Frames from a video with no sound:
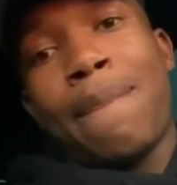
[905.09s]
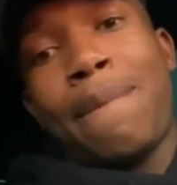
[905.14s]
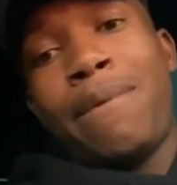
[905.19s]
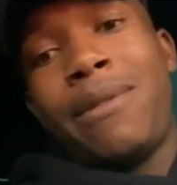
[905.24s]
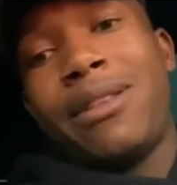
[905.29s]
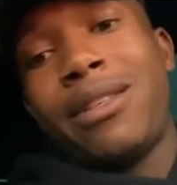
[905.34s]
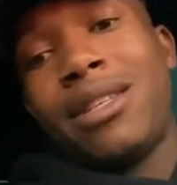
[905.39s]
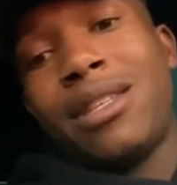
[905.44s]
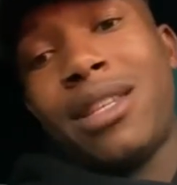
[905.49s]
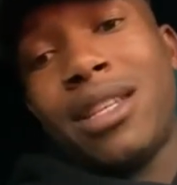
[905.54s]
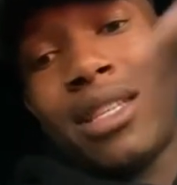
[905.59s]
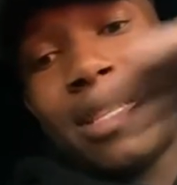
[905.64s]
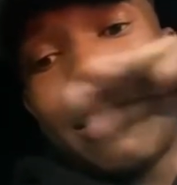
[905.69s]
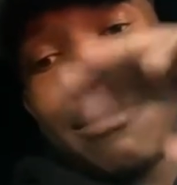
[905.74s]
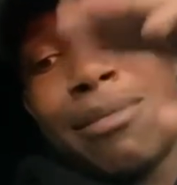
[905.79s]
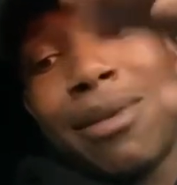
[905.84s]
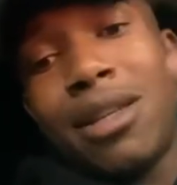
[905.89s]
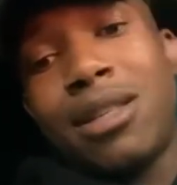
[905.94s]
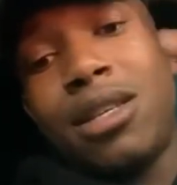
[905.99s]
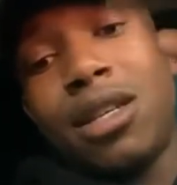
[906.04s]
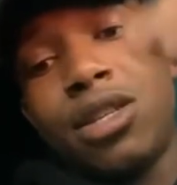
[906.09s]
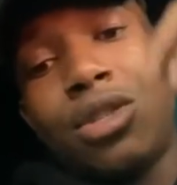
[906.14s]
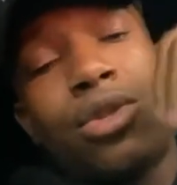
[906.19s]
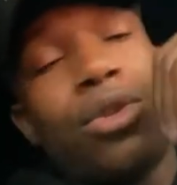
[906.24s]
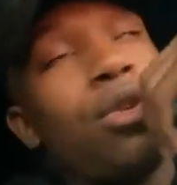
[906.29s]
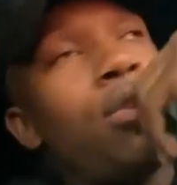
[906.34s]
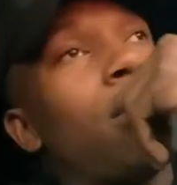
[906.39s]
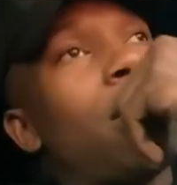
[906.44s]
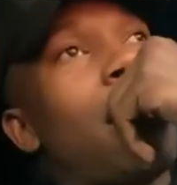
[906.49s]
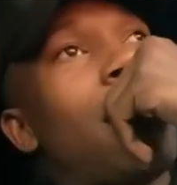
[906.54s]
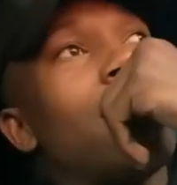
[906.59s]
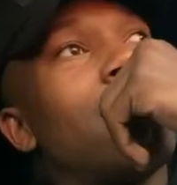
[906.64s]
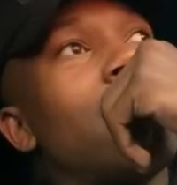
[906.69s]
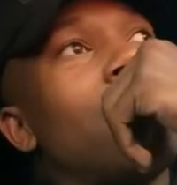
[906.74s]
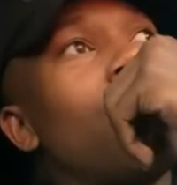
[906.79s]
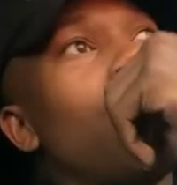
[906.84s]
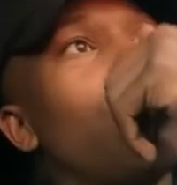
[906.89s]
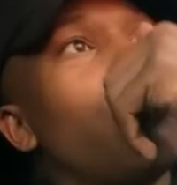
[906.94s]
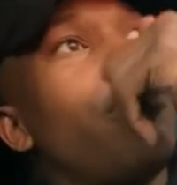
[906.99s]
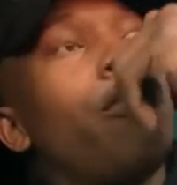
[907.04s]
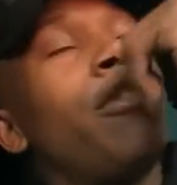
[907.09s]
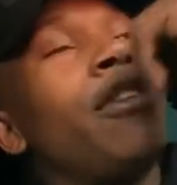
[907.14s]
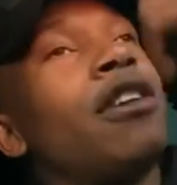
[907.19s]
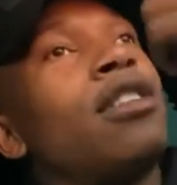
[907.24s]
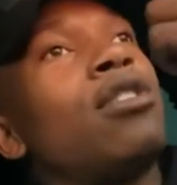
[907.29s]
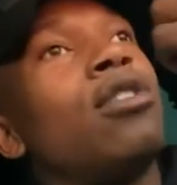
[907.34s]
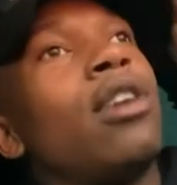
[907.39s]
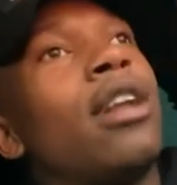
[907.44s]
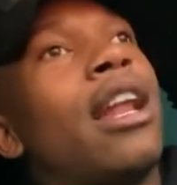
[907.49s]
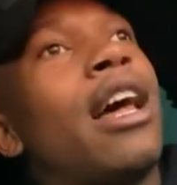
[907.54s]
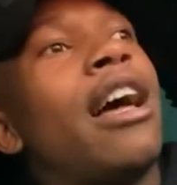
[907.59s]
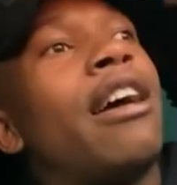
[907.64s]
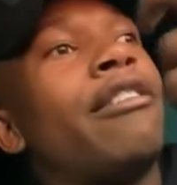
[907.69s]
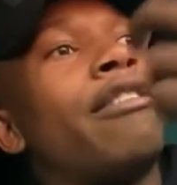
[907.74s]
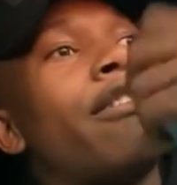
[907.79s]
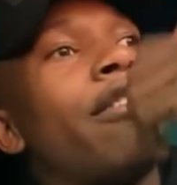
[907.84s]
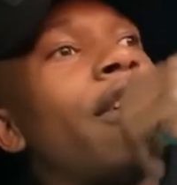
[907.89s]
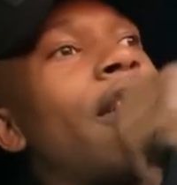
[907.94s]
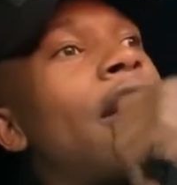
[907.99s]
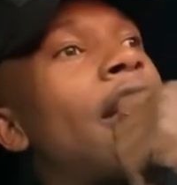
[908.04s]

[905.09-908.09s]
This is just a message to you guys that, yo, fix your life.